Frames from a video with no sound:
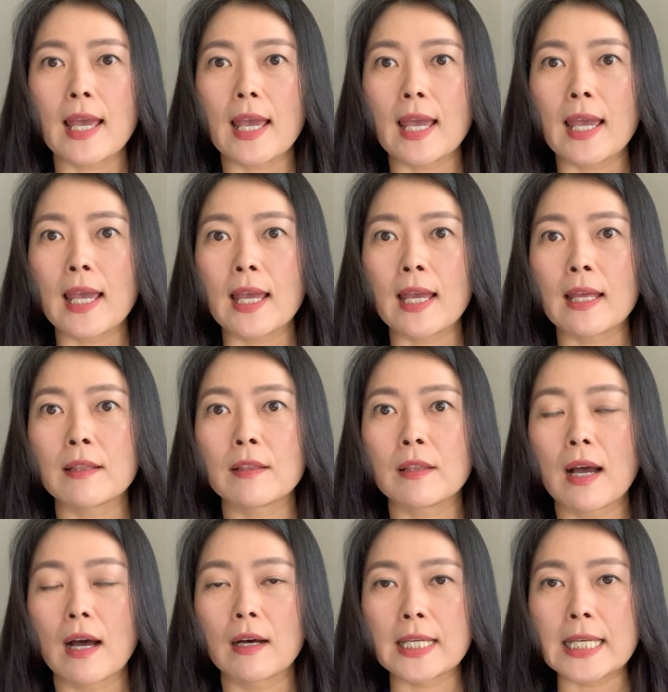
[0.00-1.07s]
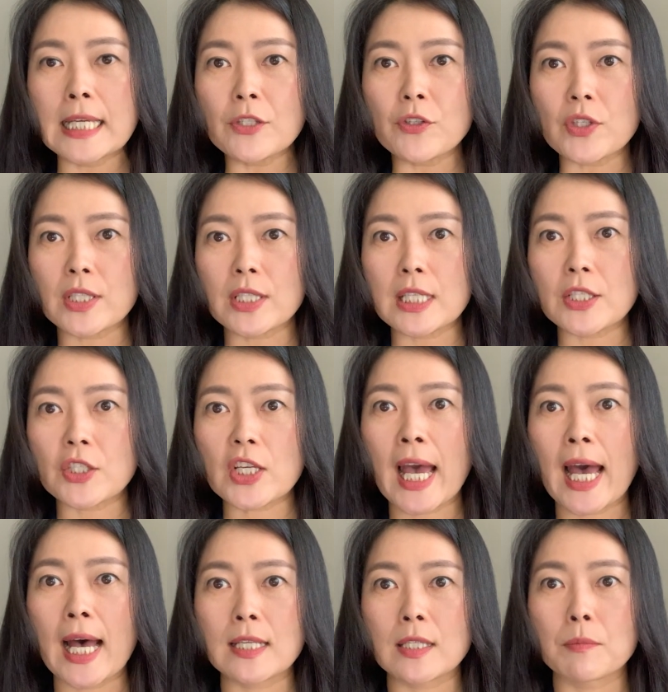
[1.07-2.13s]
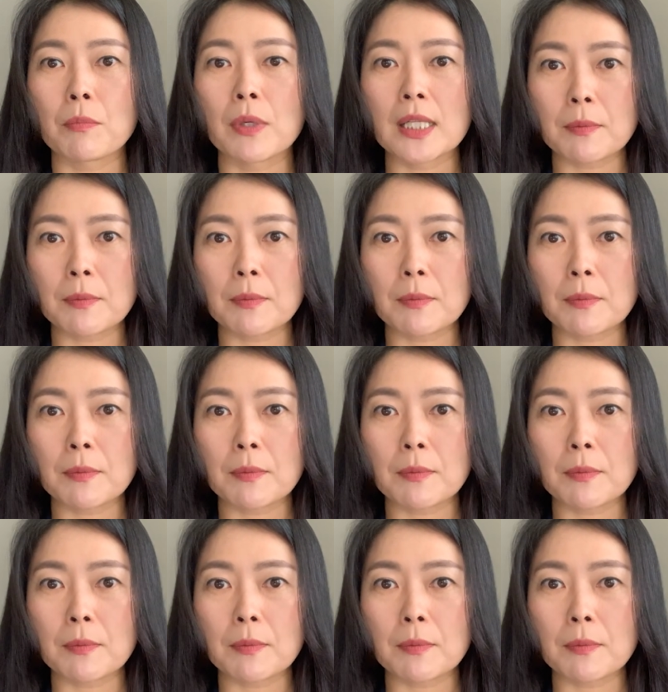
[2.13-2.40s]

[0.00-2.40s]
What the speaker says: And EGCG has